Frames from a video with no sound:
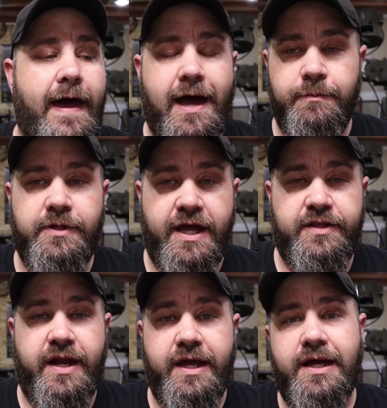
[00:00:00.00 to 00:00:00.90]
I'm glad
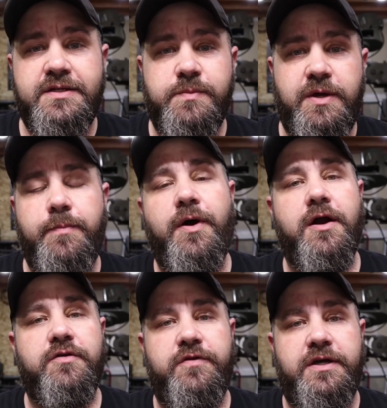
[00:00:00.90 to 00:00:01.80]
that I got to be a
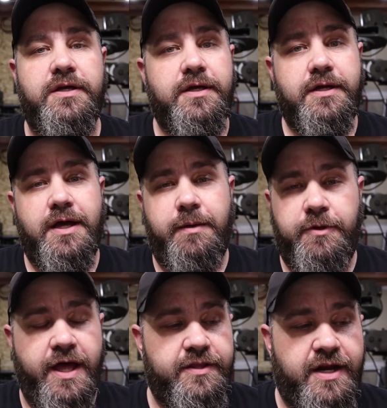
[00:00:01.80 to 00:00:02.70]
part of it. I'm
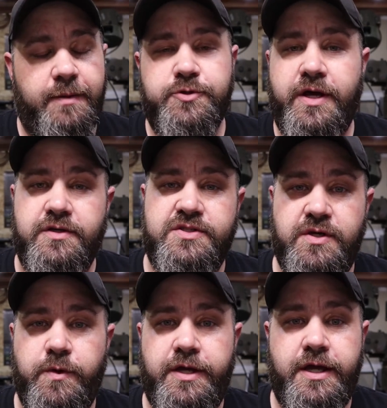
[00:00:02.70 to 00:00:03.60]
glad that OPTREL's
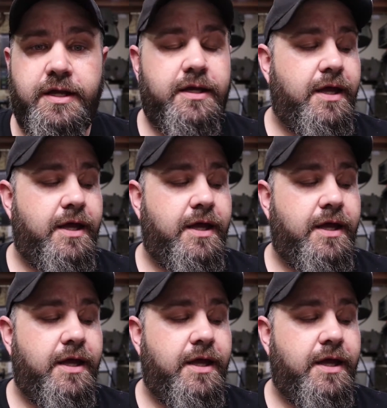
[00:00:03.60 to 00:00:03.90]
doing it.